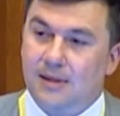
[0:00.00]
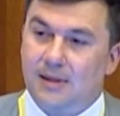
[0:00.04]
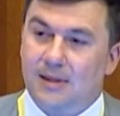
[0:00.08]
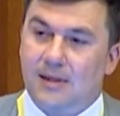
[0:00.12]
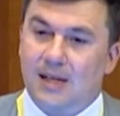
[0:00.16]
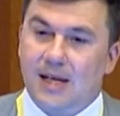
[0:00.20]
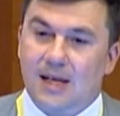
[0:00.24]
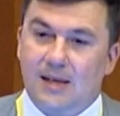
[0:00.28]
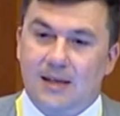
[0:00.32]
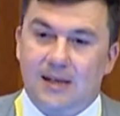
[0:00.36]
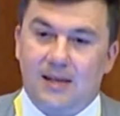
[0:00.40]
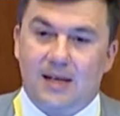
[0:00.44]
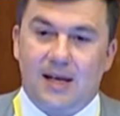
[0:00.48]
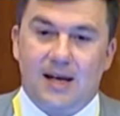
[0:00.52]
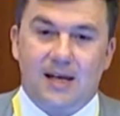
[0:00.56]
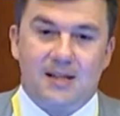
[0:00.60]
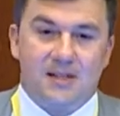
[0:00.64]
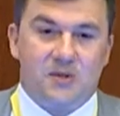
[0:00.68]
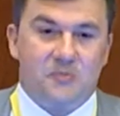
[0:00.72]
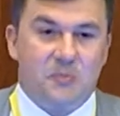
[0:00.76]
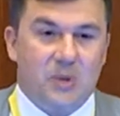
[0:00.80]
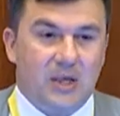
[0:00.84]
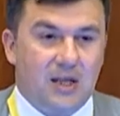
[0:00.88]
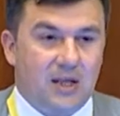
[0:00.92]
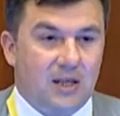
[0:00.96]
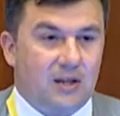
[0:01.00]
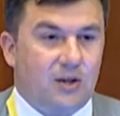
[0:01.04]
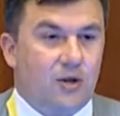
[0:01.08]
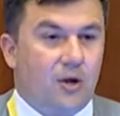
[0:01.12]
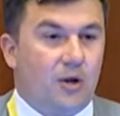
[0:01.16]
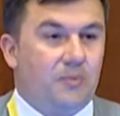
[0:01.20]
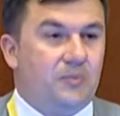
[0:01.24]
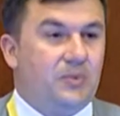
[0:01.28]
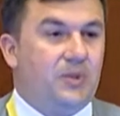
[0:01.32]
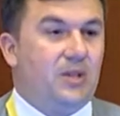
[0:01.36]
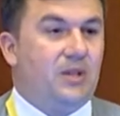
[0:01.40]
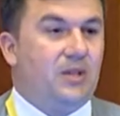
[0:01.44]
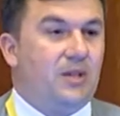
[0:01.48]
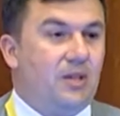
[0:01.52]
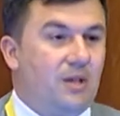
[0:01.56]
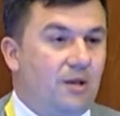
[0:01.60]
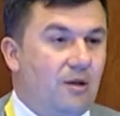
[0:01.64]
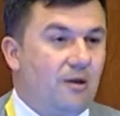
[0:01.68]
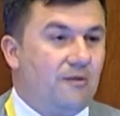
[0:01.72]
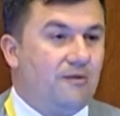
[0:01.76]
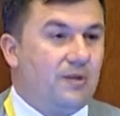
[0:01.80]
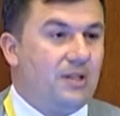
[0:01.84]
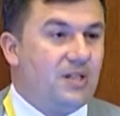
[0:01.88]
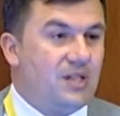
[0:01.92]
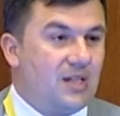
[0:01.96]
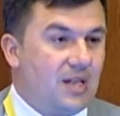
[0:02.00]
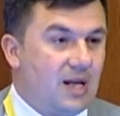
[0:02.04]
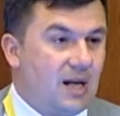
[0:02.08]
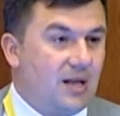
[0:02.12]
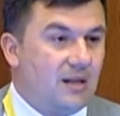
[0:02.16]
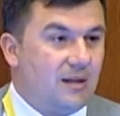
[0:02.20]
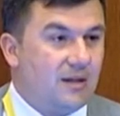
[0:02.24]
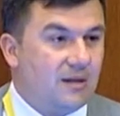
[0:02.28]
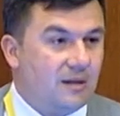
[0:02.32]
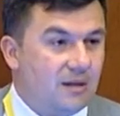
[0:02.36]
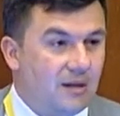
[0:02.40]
that has been adopted in Novi Sad,